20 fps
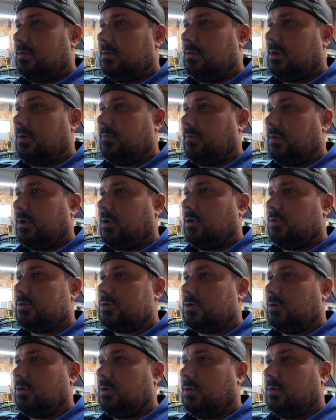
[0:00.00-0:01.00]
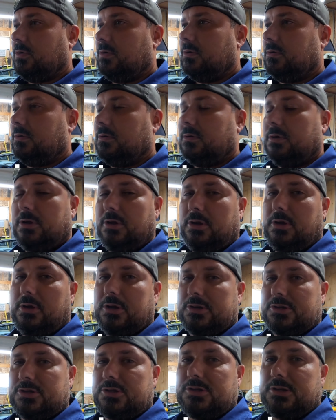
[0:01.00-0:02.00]
everything goes through and you
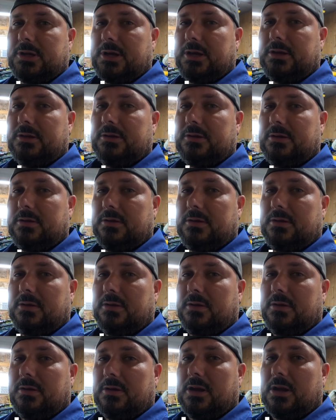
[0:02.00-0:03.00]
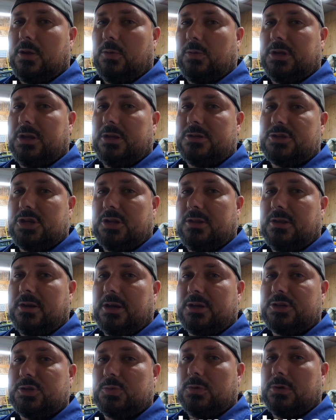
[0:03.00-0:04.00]
guys are psyched, and I will catch you in the
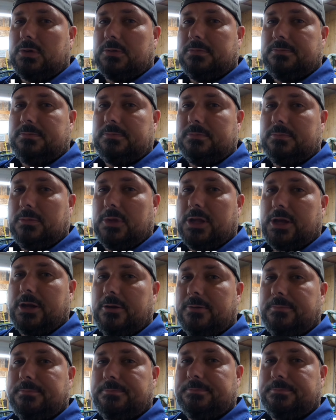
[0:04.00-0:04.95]
next one. Later.